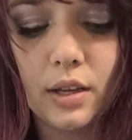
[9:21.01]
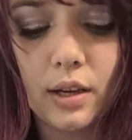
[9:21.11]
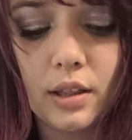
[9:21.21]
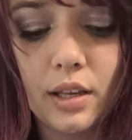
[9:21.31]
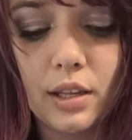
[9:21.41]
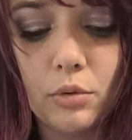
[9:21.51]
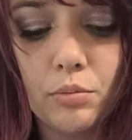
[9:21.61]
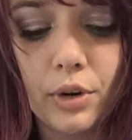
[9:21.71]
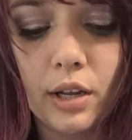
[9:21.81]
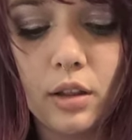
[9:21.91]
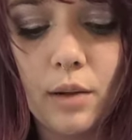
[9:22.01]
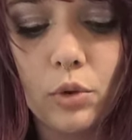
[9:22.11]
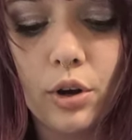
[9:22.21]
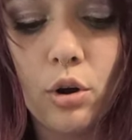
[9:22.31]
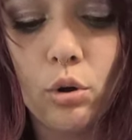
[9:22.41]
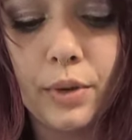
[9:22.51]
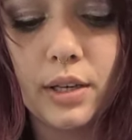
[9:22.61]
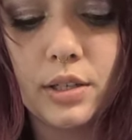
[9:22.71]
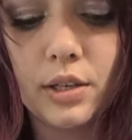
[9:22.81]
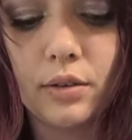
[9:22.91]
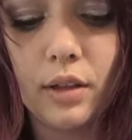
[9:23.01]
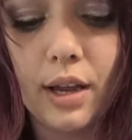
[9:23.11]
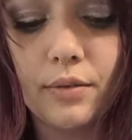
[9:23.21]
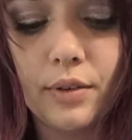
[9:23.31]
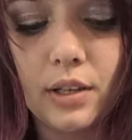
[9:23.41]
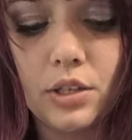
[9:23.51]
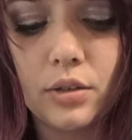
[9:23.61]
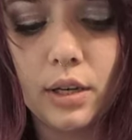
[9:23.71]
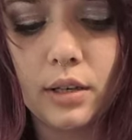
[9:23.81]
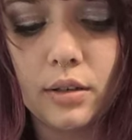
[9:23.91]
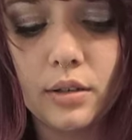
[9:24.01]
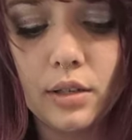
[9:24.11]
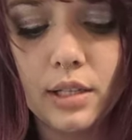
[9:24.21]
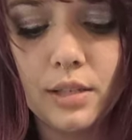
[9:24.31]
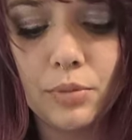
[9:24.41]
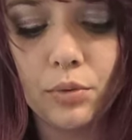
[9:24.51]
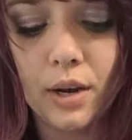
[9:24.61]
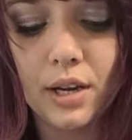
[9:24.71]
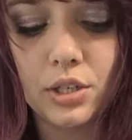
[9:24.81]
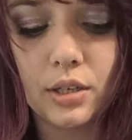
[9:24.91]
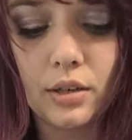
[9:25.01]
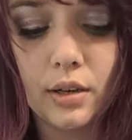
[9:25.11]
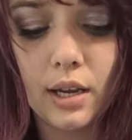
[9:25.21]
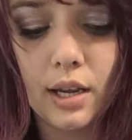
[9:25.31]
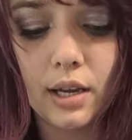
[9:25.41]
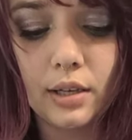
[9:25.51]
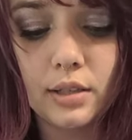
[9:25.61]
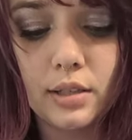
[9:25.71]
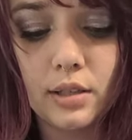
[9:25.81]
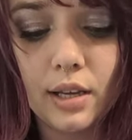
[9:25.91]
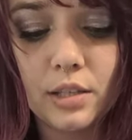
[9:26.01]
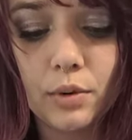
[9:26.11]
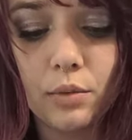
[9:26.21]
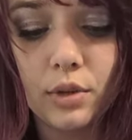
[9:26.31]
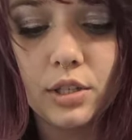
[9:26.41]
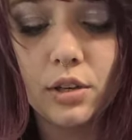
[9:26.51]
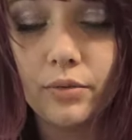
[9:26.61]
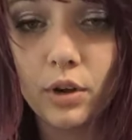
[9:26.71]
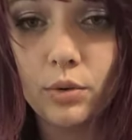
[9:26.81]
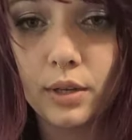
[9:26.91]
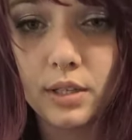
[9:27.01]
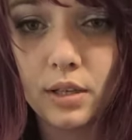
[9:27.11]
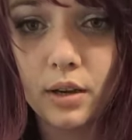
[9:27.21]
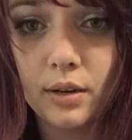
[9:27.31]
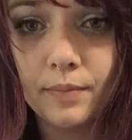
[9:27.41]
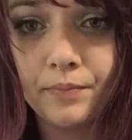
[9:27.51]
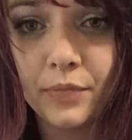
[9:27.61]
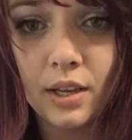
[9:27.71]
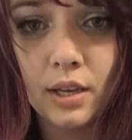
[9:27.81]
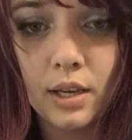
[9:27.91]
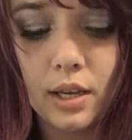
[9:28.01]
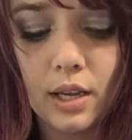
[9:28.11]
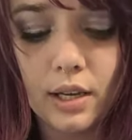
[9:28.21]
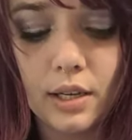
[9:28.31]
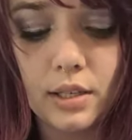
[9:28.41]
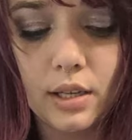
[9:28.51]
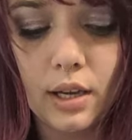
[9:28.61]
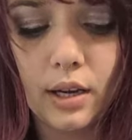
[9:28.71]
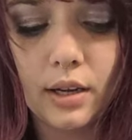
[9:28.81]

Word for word: I think it would bring a lot more hope into your life and, and inspiration. And that's what it wants you to focus on. And